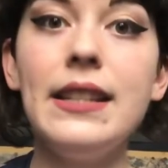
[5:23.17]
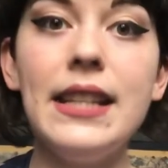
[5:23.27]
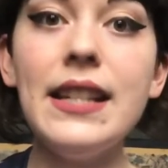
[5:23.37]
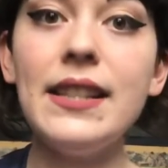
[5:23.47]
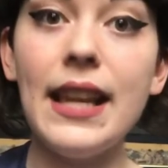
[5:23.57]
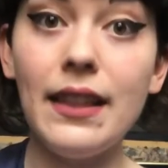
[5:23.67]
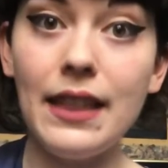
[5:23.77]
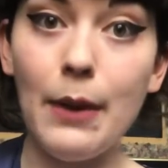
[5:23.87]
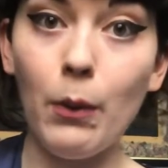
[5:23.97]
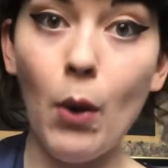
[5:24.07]
did say that
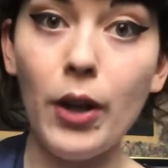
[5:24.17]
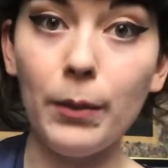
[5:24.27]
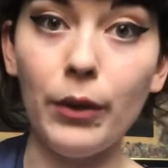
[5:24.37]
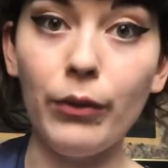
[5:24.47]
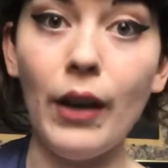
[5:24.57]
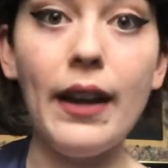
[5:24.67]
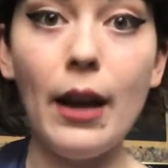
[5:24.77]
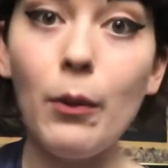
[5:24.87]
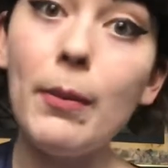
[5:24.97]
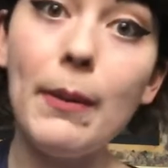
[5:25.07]
they were waterproof, and
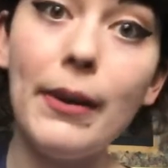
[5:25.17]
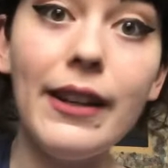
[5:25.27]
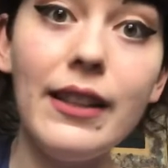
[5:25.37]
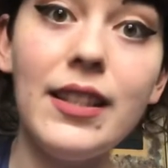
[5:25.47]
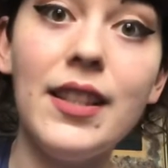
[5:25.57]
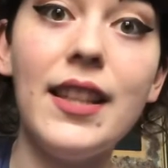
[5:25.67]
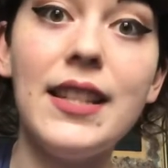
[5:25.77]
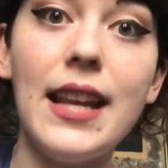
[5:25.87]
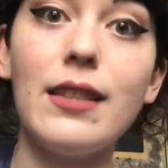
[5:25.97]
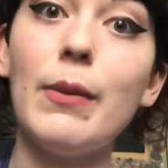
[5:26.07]
I will be putting these to the
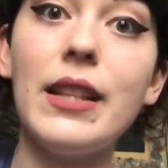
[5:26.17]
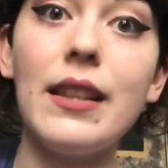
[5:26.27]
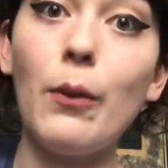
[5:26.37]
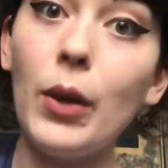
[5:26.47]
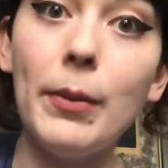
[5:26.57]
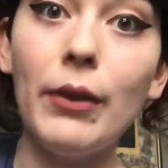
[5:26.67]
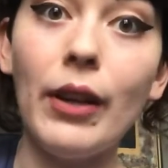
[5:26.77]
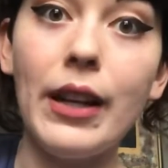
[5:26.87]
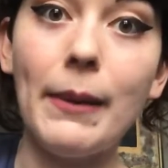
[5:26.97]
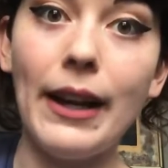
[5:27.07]
test because I will be
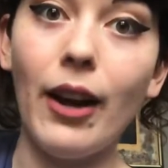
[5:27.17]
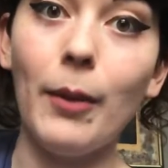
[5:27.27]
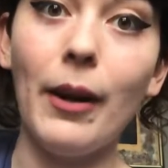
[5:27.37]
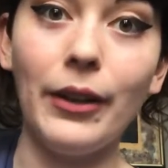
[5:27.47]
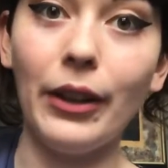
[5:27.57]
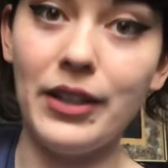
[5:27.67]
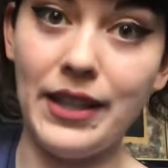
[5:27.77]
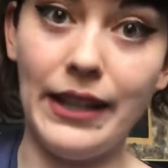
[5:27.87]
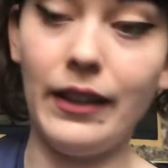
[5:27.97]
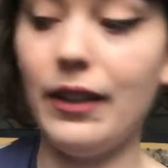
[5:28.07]
running my arm under a
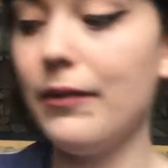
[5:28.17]
sink.